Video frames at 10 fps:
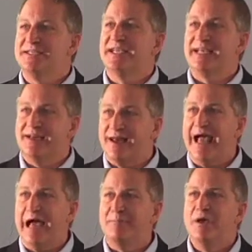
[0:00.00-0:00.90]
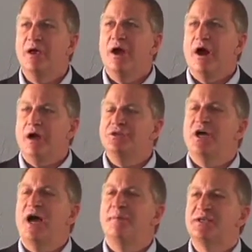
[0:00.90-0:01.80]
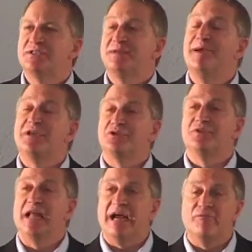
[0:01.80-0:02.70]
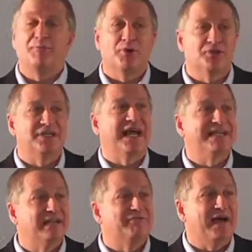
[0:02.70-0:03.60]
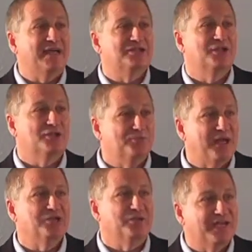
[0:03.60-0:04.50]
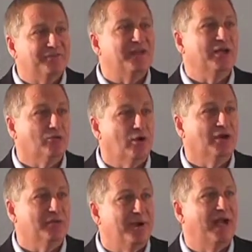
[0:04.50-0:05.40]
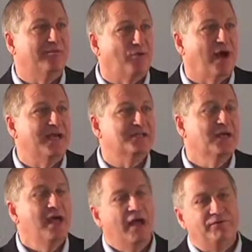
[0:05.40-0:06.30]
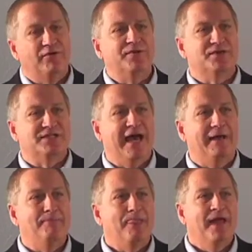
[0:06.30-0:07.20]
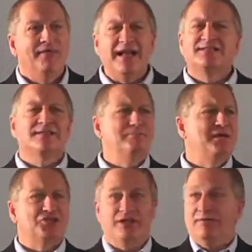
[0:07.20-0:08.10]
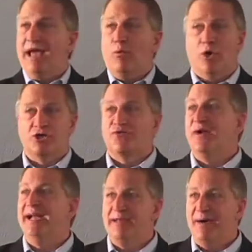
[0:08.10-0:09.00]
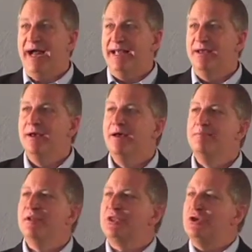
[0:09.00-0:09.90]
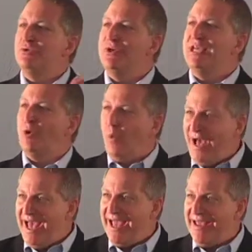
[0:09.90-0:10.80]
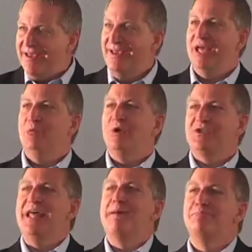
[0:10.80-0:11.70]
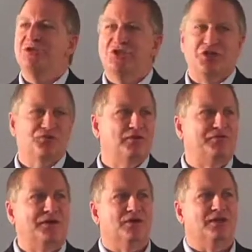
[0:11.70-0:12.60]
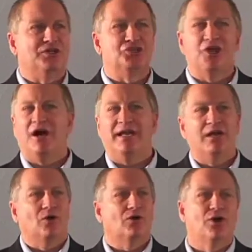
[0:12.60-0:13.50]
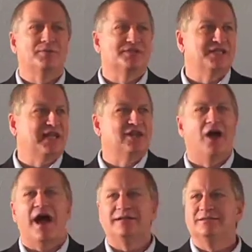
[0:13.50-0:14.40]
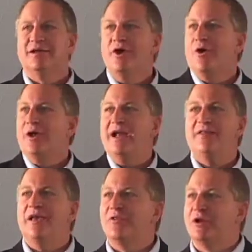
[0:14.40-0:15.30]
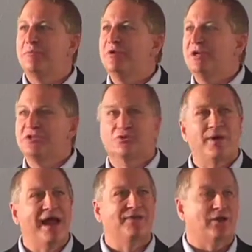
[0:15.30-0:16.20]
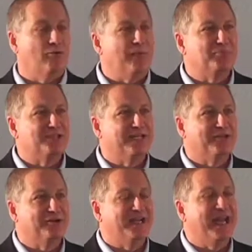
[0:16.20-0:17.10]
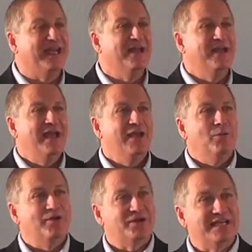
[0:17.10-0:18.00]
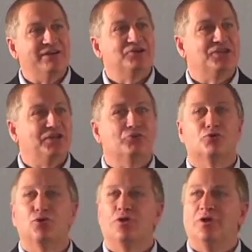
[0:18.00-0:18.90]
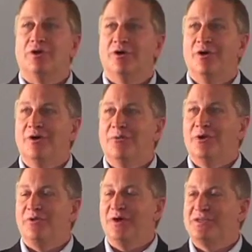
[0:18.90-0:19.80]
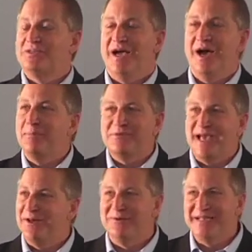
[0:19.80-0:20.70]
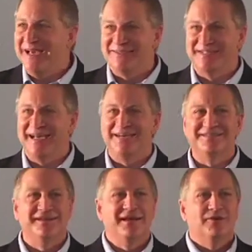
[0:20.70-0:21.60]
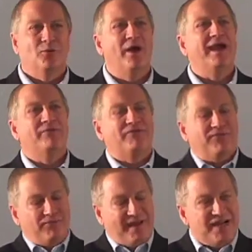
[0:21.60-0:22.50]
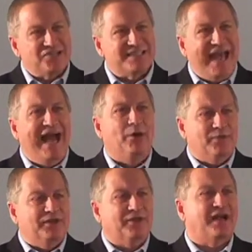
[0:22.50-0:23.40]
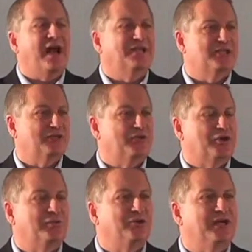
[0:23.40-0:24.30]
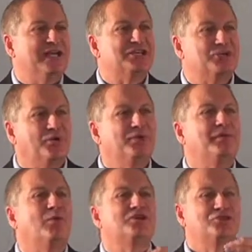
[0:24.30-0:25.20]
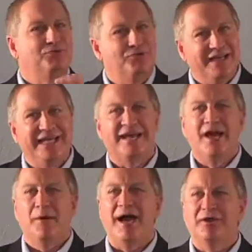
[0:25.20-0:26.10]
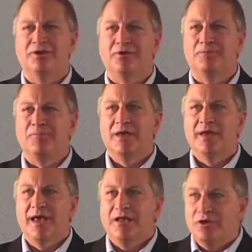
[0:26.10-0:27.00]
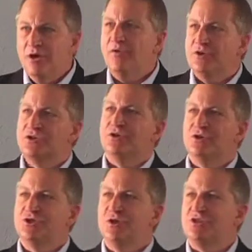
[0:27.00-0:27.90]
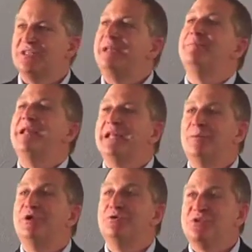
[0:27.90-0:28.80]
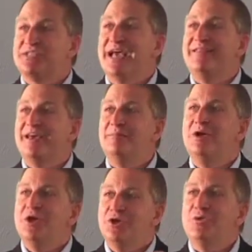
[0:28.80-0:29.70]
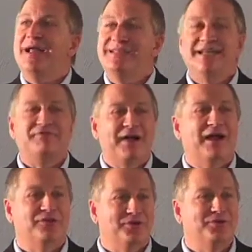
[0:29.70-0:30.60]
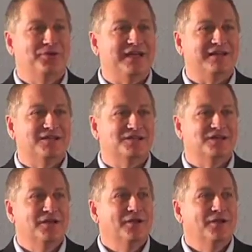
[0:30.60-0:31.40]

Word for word: and sing and clap. Our job is to make sure that every person identifies their special gifting and role in the body of Christ and fulfills that. That's the mission. That works for anybody but the unique way in which that mission is fulfilled in Shawnee, Oklahoma City, Lawton, or any of the other communities around that are represented here today, whether it's inner city, rural, whether it's uh, uptown or downtown, the way it fleshes out within the context of your community is going to be what's unique about you. Do you know there are certain churches that immediately when you say them, you identify their uniqueness?